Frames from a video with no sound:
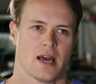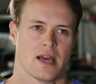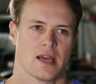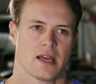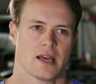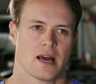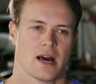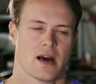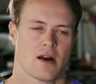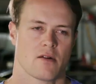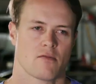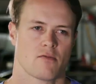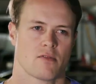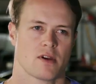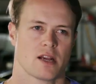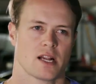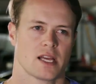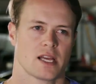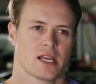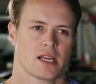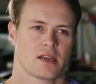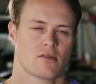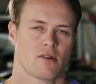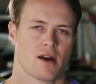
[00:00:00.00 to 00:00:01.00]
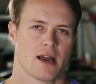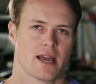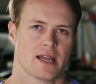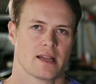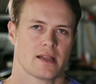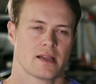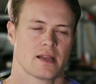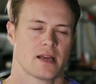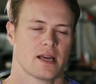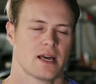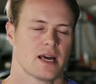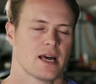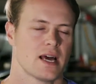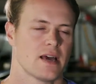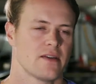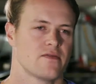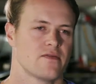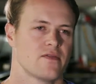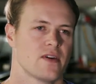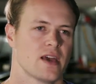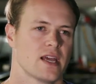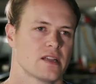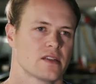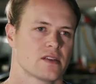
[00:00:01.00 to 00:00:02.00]
a really great
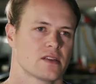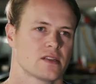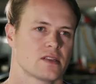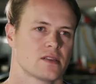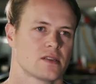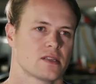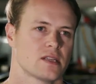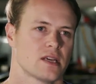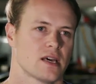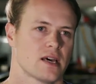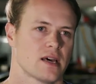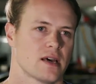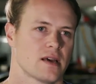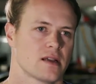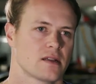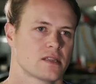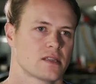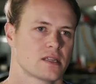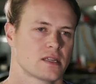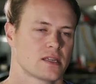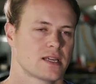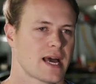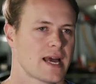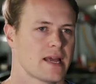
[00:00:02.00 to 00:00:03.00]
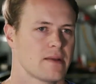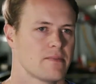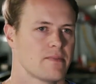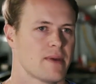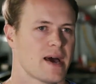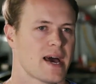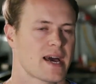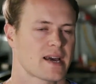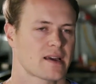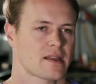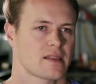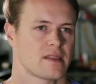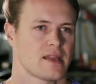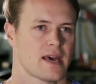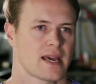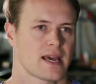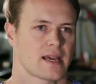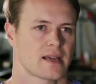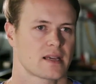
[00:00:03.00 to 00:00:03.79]
event to gain back that